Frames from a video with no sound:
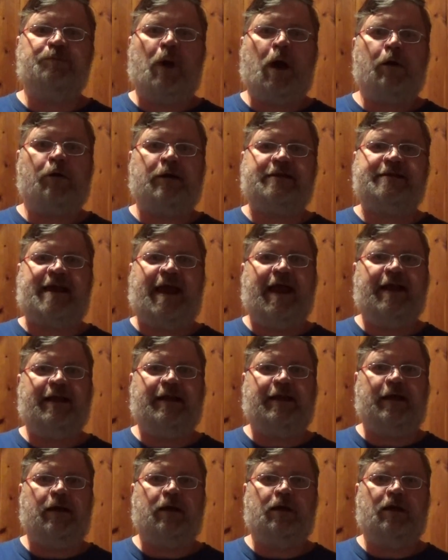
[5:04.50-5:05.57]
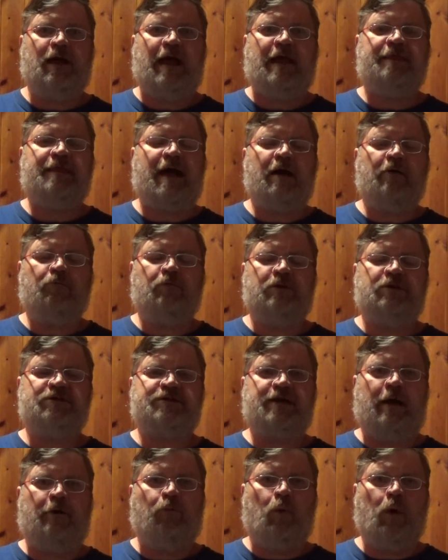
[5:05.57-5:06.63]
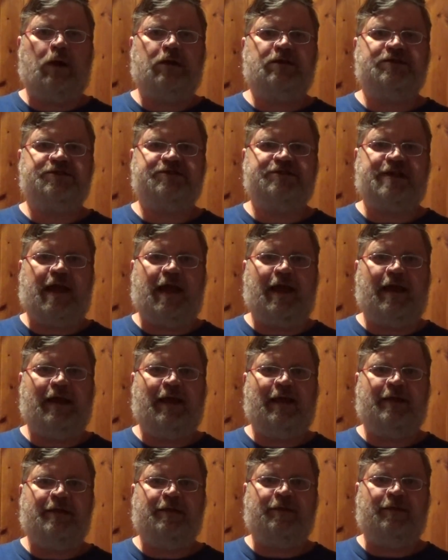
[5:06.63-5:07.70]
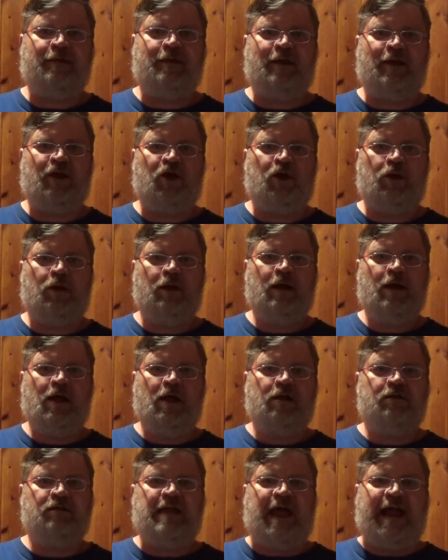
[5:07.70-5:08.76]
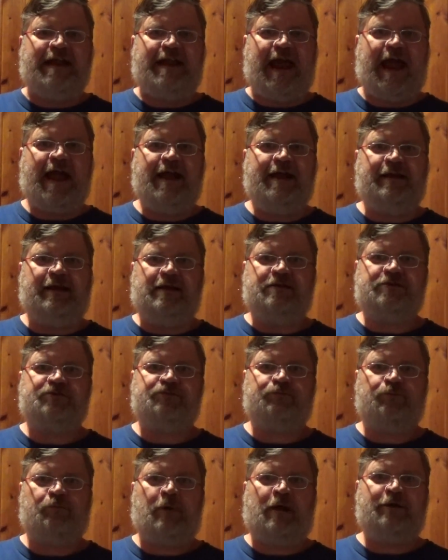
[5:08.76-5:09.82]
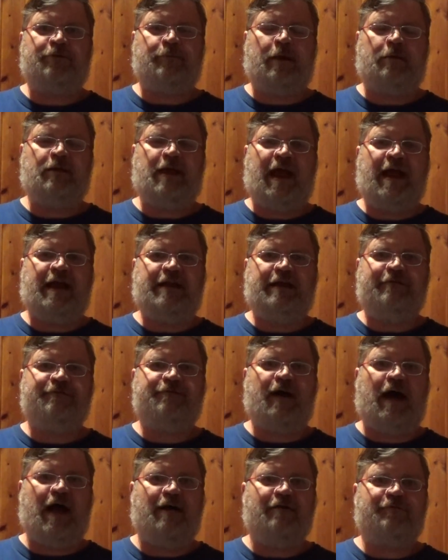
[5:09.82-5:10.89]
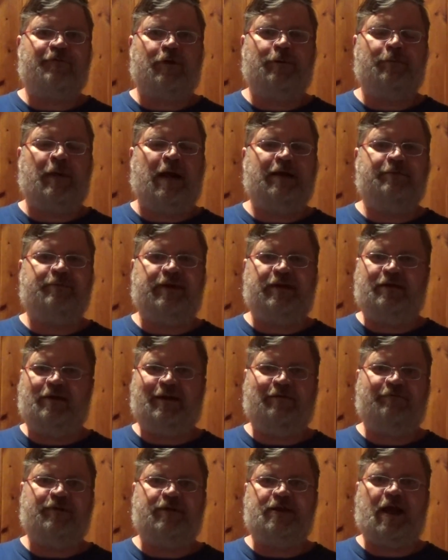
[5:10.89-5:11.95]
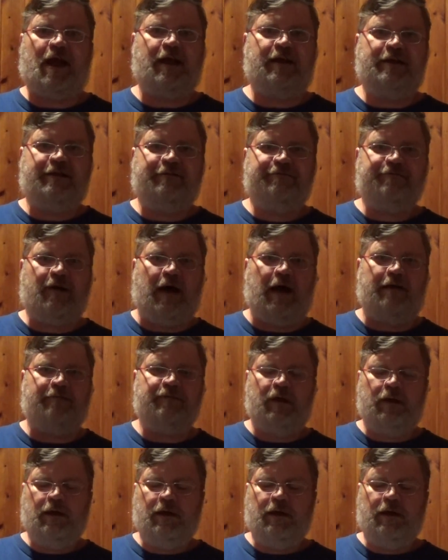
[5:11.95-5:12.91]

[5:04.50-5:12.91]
Mauritania, and that was, I want to say, in the late 80s, right around 85, or it might have been even 95.